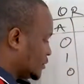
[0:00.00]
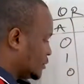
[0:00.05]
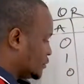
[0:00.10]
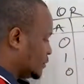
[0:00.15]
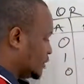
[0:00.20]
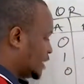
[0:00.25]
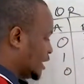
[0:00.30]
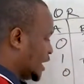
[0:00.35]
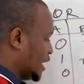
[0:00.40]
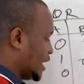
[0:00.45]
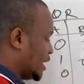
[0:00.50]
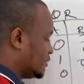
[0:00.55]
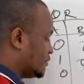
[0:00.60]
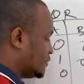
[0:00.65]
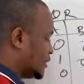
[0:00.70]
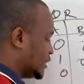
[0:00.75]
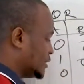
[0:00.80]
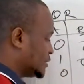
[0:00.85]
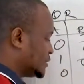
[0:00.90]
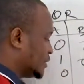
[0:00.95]
We have,
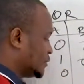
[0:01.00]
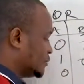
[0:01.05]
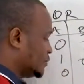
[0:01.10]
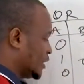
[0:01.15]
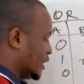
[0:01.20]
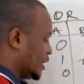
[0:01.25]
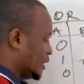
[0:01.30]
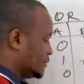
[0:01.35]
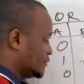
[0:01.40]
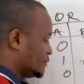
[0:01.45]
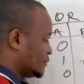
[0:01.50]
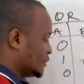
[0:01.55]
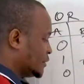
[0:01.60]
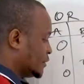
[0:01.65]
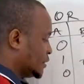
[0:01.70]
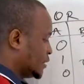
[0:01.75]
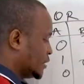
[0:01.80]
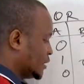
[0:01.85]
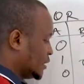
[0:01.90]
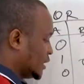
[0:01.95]
let's say we have
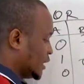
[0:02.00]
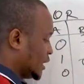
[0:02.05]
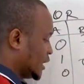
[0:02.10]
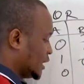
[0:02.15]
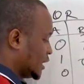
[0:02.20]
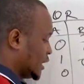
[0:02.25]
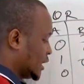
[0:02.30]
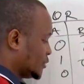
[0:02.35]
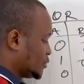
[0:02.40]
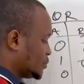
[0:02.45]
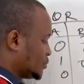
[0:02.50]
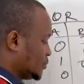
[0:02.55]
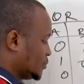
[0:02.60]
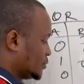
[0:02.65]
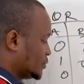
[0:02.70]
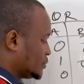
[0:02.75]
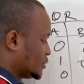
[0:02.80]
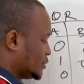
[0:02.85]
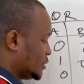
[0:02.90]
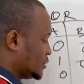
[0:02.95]
an
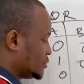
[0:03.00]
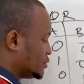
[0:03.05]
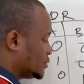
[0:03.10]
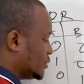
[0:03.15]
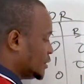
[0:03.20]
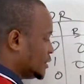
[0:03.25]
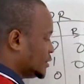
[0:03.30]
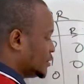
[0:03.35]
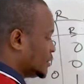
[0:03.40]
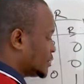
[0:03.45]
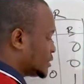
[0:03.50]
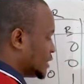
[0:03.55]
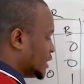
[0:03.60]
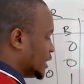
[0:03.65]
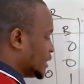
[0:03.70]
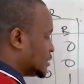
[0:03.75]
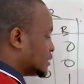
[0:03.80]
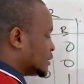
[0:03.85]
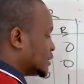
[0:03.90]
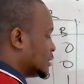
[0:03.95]
output this way, just
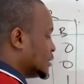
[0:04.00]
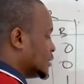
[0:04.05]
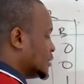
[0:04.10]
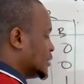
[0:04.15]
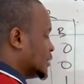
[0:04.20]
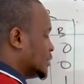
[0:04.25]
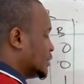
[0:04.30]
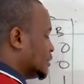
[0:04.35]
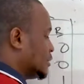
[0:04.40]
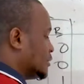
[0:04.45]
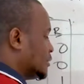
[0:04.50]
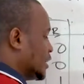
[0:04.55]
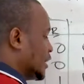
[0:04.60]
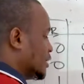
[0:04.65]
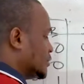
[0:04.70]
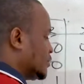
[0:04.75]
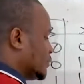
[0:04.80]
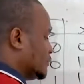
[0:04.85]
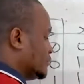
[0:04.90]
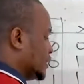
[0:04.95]
like
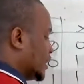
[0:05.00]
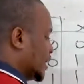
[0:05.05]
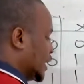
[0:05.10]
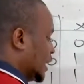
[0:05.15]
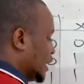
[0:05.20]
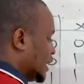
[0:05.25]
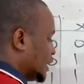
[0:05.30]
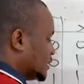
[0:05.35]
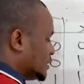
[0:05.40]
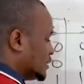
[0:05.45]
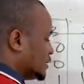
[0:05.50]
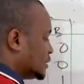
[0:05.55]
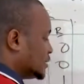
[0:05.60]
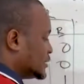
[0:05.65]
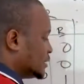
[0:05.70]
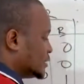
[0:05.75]
that of the AND.